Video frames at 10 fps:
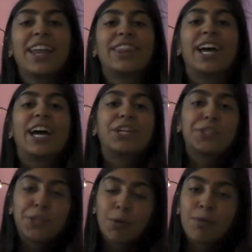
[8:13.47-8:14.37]
that I
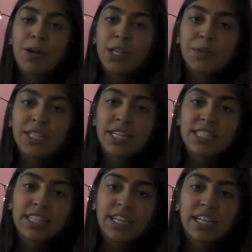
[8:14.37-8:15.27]
show my Bollywood
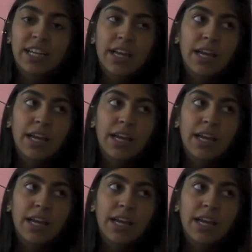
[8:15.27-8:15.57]
dancing,